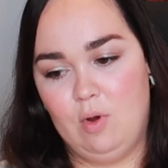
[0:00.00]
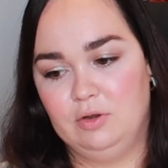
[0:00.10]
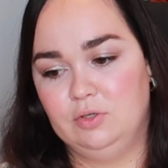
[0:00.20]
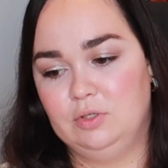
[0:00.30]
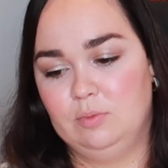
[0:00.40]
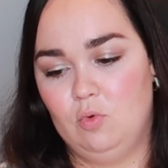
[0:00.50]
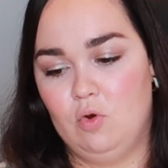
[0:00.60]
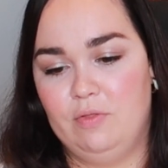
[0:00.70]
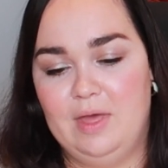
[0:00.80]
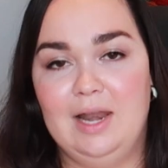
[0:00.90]
I'll do some more
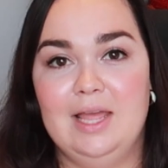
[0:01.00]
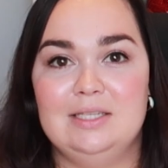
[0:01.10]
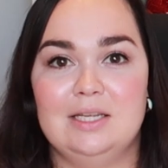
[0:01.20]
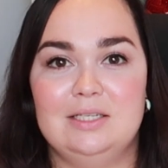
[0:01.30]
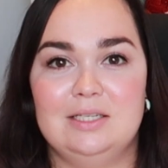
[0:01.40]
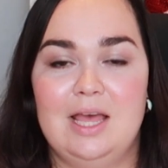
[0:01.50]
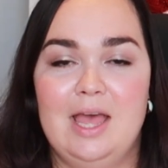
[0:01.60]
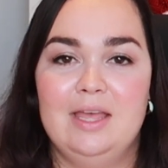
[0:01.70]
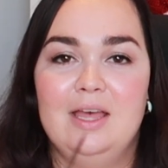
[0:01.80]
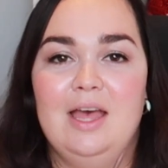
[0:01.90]
on that later today.